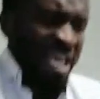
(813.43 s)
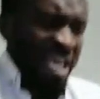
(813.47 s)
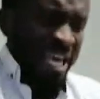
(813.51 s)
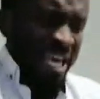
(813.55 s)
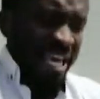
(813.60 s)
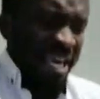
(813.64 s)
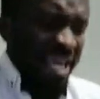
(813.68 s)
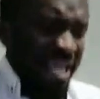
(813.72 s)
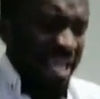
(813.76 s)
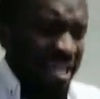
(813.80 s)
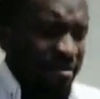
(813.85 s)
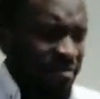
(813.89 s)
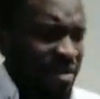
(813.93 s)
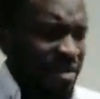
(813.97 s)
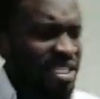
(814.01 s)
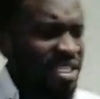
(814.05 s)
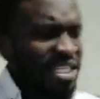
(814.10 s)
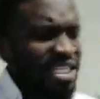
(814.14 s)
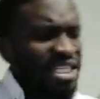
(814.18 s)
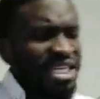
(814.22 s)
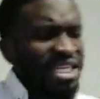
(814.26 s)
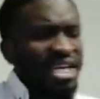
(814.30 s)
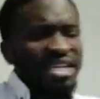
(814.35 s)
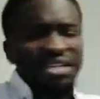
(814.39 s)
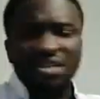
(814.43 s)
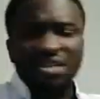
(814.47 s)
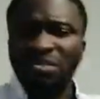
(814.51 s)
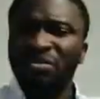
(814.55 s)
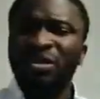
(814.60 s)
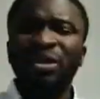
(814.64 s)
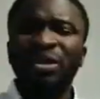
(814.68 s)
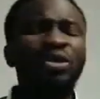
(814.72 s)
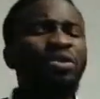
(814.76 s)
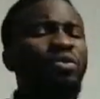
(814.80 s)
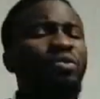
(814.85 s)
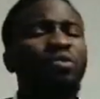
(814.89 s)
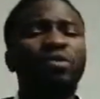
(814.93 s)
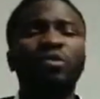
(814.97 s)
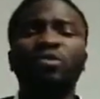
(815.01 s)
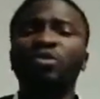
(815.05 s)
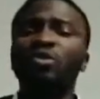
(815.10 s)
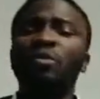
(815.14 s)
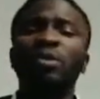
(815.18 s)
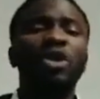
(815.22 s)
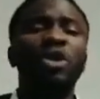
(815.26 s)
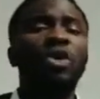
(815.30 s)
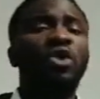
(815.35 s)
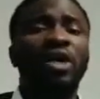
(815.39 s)
Hey, the messenger is...
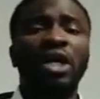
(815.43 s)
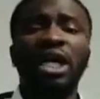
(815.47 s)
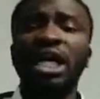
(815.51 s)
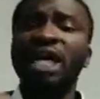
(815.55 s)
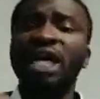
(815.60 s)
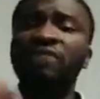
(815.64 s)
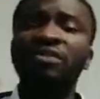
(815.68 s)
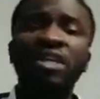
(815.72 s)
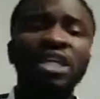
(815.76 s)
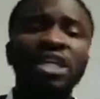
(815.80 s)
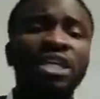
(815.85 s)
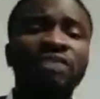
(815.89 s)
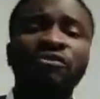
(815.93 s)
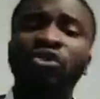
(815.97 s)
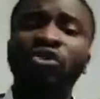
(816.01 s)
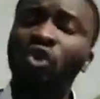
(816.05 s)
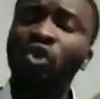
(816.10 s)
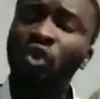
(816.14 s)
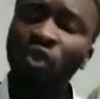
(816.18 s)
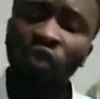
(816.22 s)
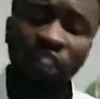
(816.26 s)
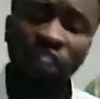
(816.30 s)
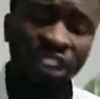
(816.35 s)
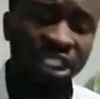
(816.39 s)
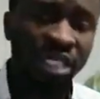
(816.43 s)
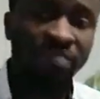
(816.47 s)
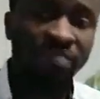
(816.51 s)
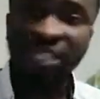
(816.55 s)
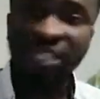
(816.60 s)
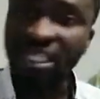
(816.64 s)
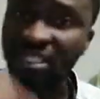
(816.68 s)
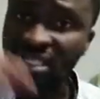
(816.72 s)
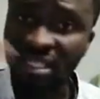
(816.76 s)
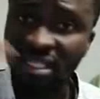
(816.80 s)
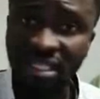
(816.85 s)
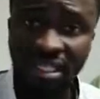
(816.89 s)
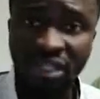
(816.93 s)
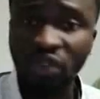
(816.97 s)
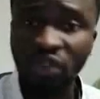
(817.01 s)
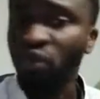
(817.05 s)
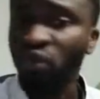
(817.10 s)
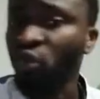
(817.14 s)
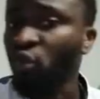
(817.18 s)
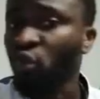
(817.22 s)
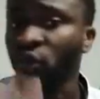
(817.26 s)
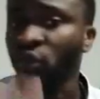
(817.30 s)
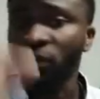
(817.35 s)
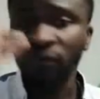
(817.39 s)
Look, even if you quote chapter
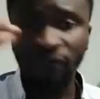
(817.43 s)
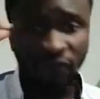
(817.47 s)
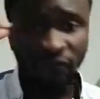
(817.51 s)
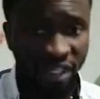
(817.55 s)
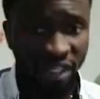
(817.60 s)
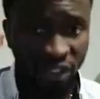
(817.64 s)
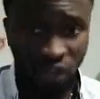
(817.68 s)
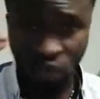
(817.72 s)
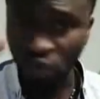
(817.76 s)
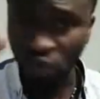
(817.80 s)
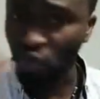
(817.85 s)
62, verse 2